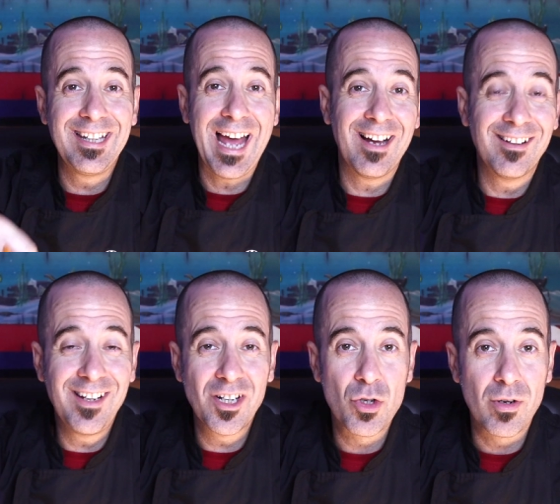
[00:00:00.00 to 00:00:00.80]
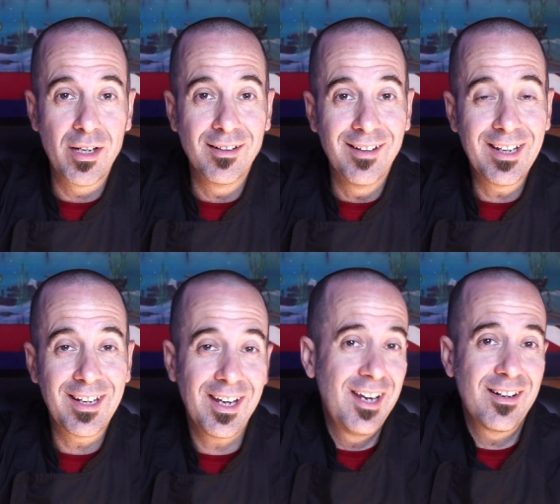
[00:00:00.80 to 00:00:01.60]
that Linktree
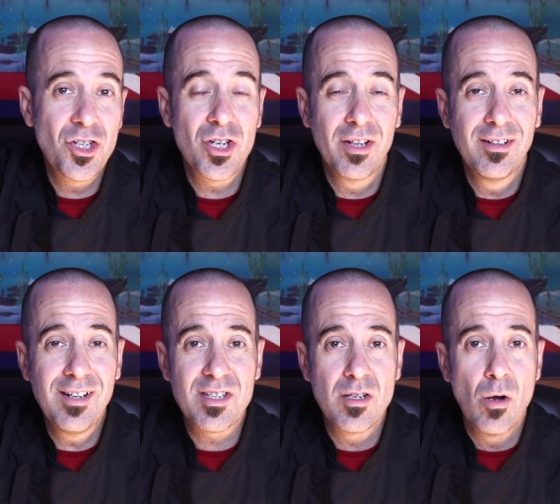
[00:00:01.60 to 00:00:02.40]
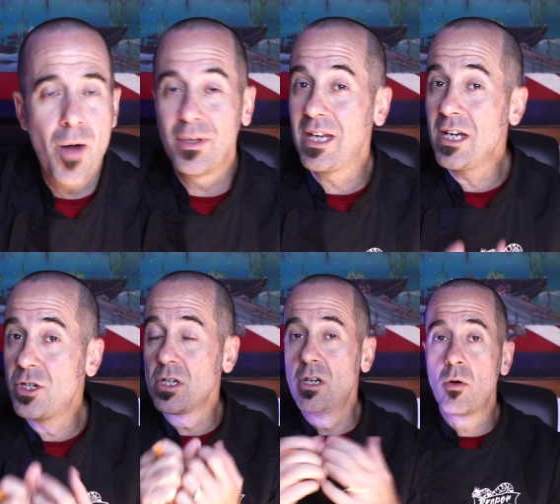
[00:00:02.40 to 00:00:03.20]
link and I'll get you on the list. No
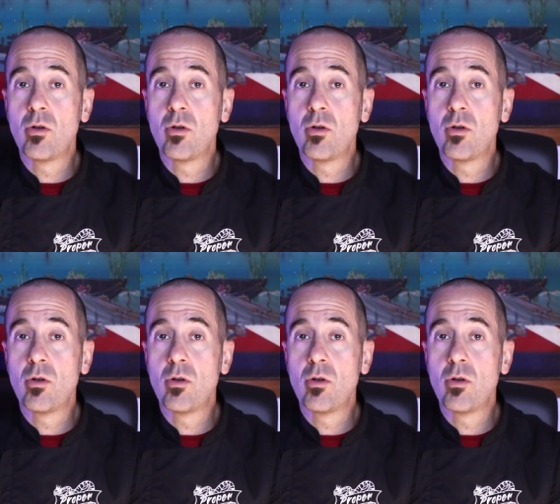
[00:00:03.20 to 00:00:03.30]
obligation, no